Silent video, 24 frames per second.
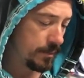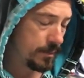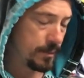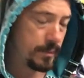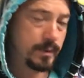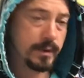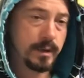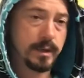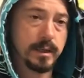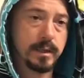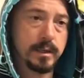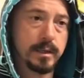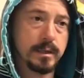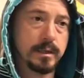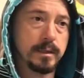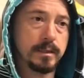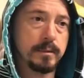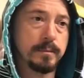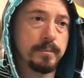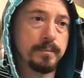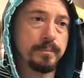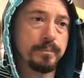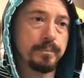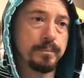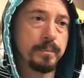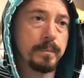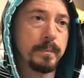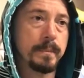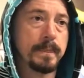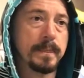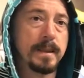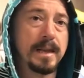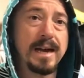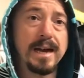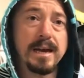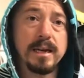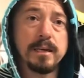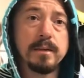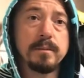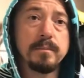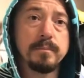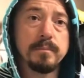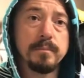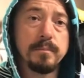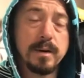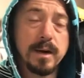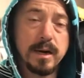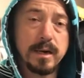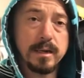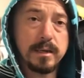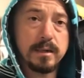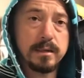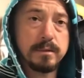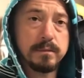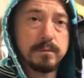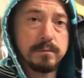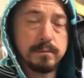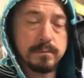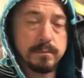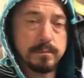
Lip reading: But I didn't buy